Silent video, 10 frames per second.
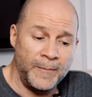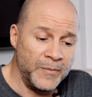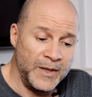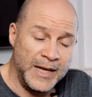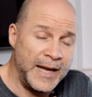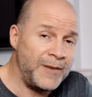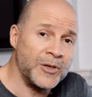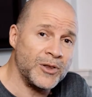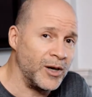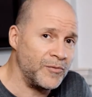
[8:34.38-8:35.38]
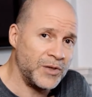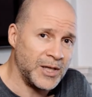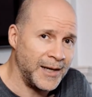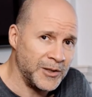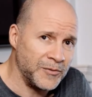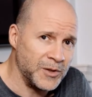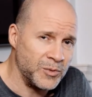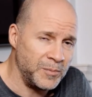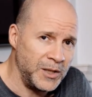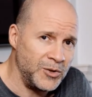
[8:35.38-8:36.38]
never thought photographers
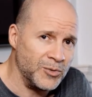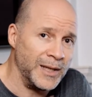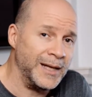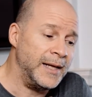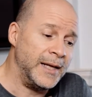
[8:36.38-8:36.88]
would be doing.